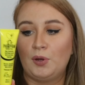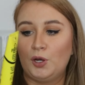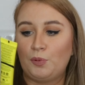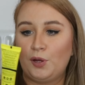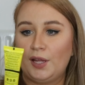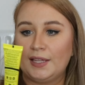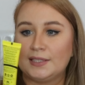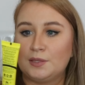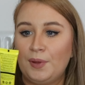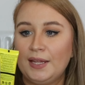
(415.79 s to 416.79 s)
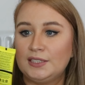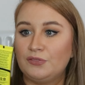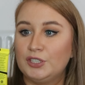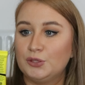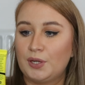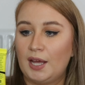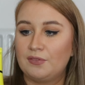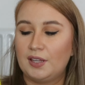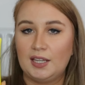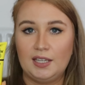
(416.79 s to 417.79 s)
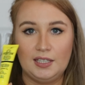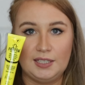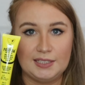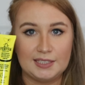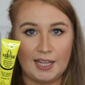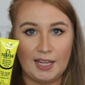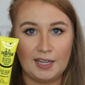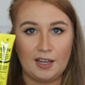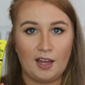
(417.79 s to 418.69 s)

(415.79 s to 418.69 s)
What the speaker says: Pawpaw is the best. If you don't have any, you need to get it.